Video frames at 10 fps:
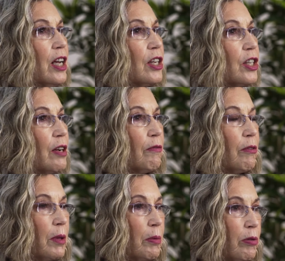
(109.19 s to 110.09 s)
stem
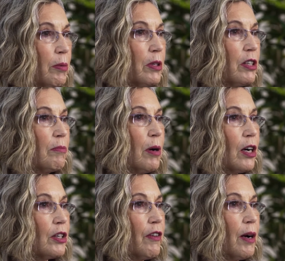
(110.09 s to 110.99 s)
from the primitive
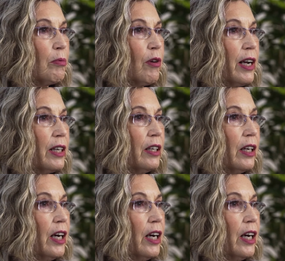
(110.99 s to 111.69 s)
part of our brain